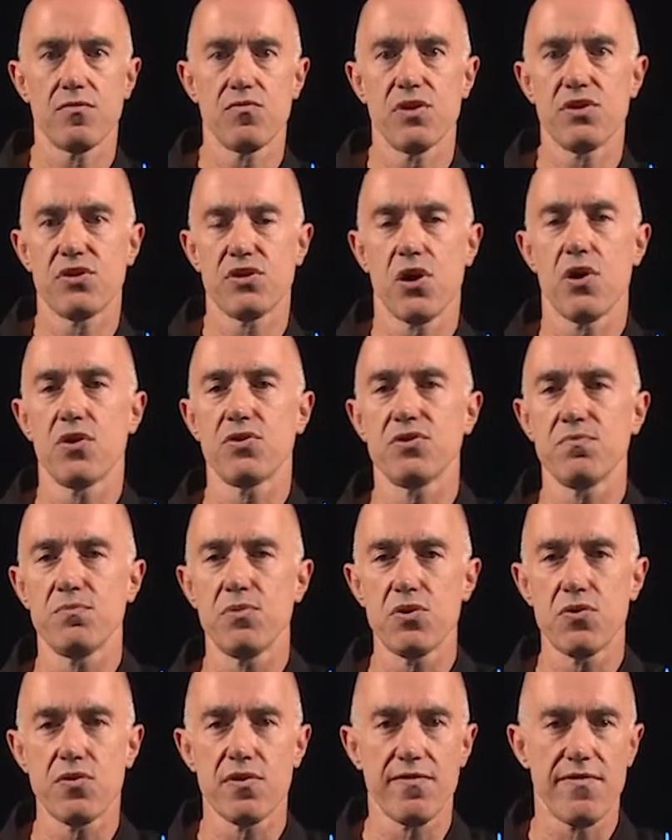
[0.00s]
We chose
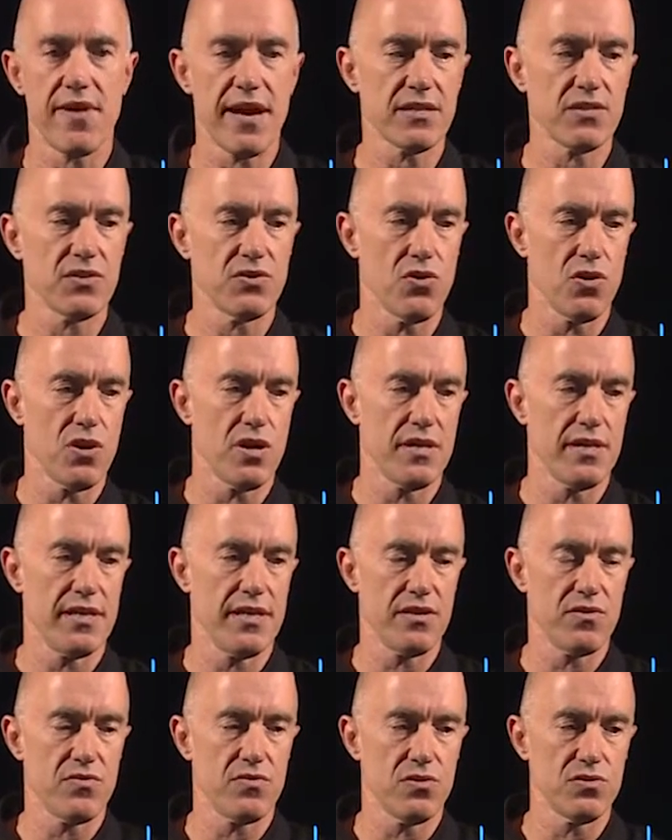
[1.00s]
mu of x naught
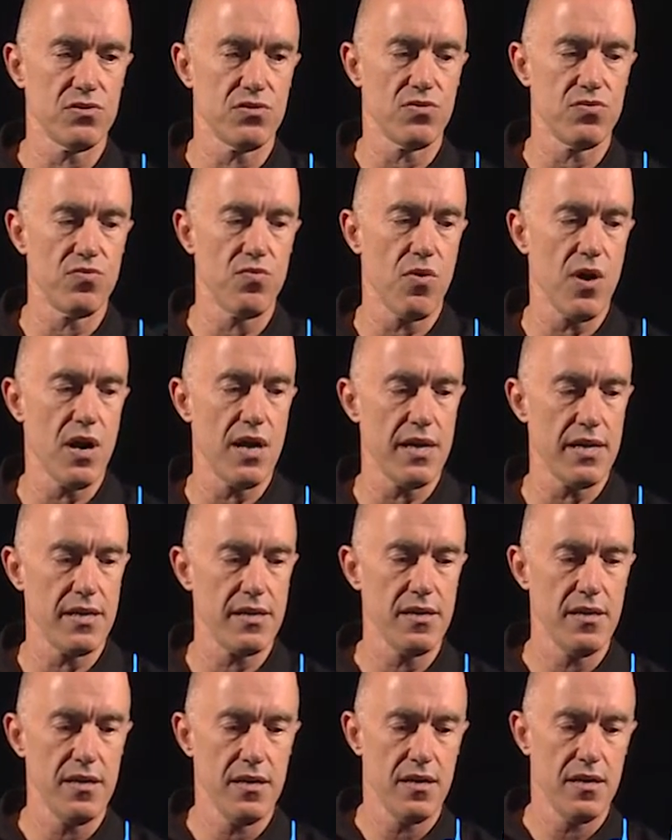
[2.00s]
equal to
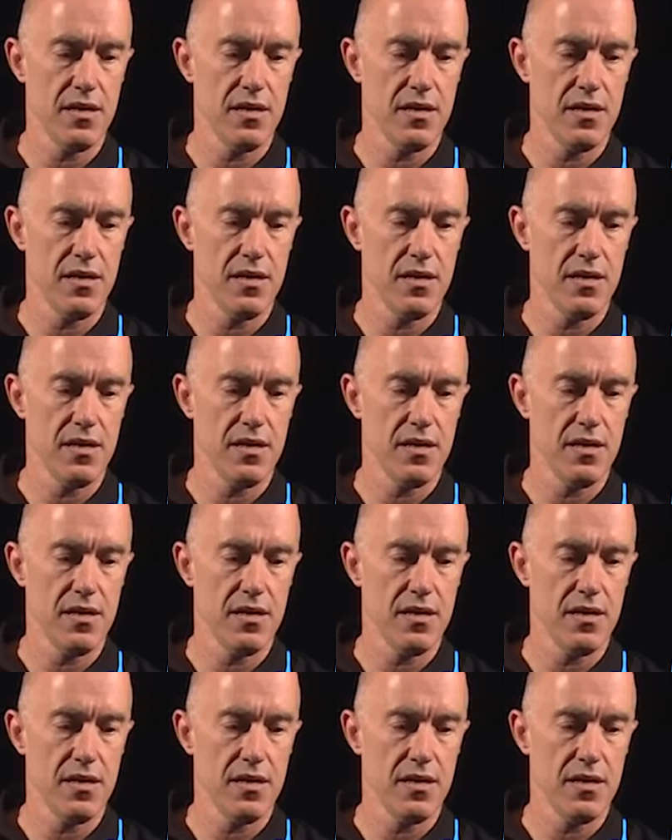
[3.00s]
1,